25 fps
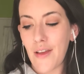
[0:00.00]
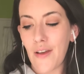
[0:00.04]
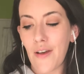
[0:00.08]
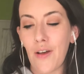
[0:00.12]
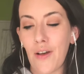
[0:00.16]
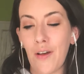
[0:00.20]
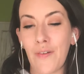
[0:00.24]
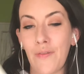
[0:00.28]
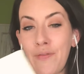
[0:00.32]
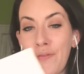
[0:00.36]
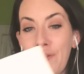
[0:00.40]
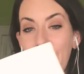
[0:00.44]

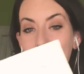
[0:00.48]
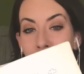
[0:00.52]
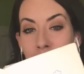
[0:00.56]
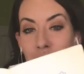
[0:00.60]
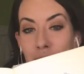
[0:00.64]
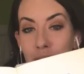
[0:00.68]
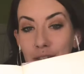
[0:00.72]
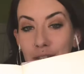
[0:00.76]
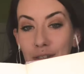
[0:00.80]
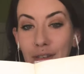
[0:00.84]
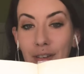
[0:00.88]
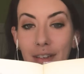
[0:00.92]
on Vine
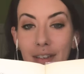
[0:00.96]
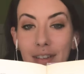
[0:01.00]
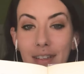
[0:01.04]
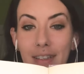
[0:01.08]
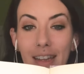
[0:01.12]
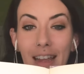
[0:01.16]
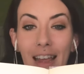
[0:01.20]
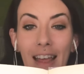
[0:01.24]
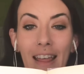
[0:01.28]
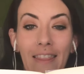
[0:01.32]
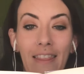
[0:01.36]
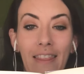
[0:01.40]
Street,
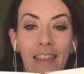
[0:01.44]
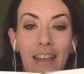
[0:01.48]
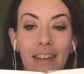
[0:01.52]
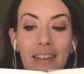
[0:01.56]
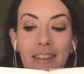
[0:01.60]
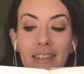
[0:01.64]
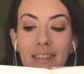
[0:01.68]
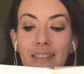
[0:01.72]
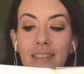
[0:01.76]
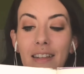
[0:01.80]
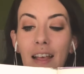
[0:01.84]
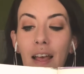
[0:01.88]
and that
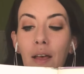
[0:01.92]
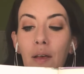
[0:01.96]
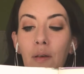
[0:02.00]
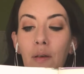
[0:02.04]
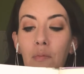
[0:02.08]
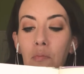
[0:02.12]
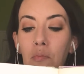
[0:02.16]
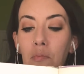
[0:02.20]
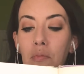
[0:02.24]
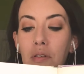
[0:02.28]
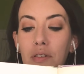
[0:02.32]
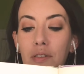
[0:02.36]
is
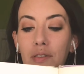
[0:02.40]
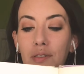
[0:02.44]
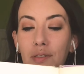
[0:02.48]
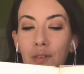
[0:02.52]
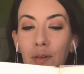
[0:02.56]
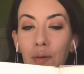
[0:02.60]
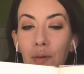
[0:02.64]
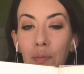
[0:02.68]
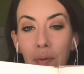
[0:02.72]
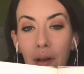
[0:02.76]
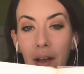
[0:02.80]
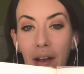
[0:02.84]

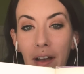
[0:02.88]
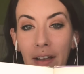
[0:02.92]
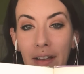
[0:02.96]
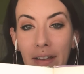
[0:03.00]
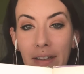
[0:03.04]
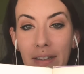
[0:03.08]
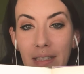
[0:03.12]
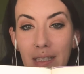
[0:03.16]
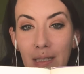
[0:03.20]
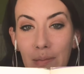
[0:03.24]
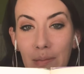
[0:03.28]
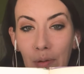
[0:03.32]
Mr.
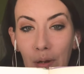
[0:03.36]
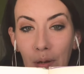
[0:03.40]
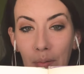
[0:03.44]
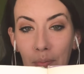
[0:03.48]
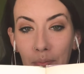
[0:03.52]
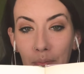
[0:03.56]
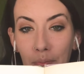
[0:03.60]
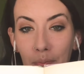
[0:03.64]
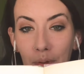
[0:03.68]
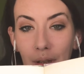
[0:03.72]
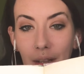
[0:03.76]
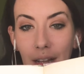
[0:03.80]
Pine's
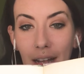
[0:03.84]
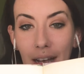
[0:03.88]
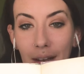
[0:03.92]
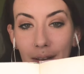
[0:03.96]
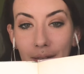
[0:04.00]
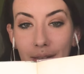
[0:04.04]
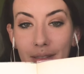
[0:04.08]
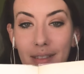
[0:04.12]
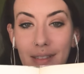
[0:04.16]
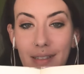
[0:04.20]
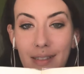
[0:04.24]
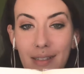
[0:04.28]
purple
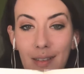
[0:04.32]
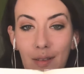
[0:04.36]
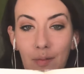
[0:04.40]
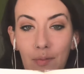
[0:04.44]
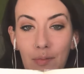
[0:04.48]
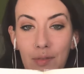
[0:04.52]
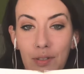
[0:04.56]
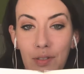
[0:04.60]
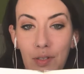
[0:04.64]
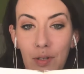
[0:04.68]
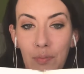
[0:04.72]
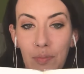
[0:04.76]
house.
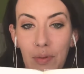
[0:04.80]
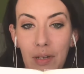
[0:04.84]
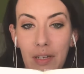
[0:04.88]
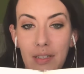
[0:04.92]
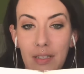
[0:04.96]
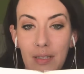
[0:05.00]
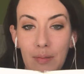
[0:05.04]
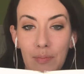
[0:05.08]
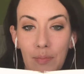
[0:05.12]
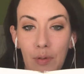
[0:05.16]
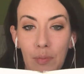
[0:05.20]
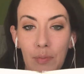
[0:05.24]
Mr.
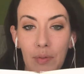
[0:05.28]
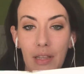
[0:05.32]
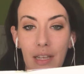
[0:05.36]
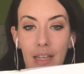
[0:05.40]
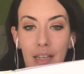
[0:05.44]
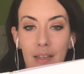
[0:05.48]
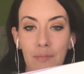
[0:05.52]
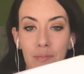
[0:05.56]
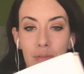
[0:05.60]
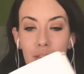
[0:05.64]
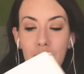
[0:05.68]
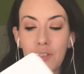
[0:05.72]
Pine's purple
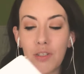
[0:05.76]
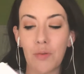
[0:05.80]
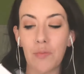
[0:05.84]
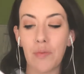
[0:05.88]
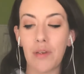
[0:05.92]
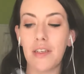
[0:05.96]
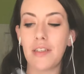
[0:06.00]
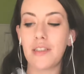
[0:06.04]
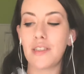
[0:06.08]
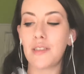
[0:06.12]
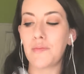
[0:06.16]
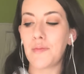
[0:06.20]

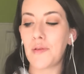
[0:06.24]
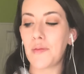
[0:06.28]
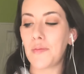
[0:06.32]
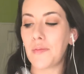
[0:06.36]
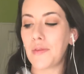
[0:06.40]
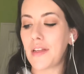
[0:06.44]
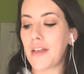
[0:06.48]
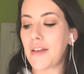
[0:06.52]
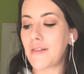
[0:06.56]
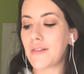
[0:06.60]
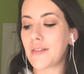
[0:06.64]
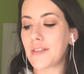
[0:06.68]

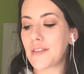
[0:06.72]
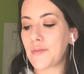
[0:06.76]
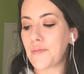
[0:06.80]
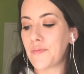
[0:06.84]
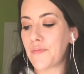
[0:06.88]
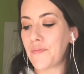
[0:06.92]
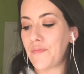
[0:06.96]
house.